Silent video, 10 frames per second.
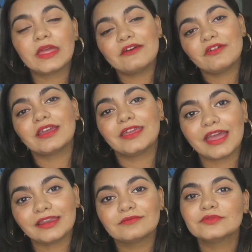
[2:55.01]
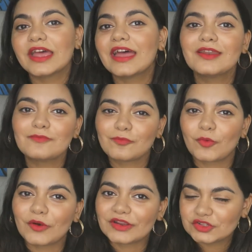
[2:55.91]
they have again 10
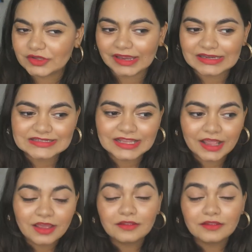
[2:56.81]
more shades.